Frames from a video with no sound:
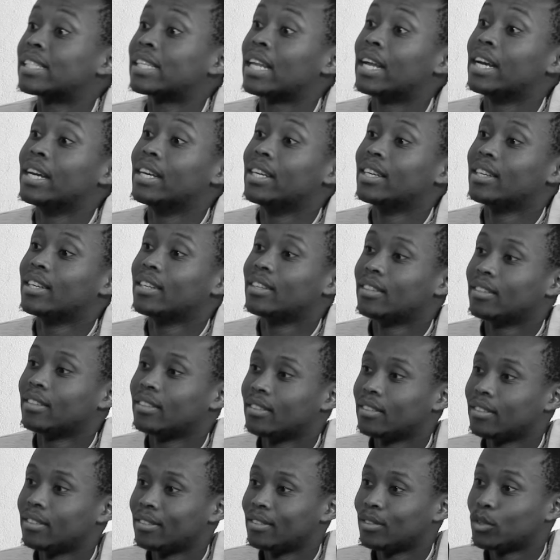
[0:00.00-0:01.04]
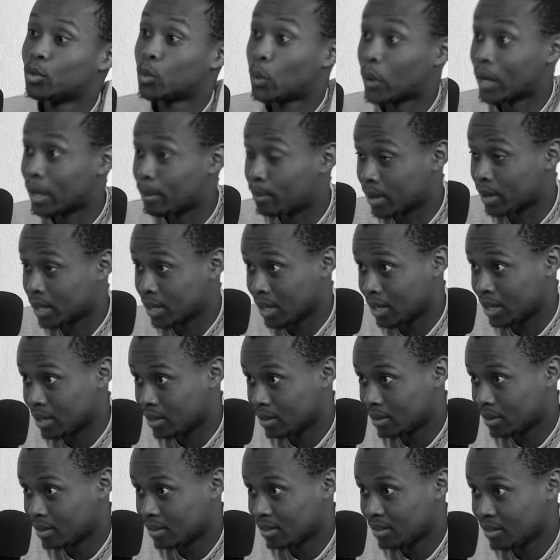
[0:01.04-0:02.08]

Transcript: than 20%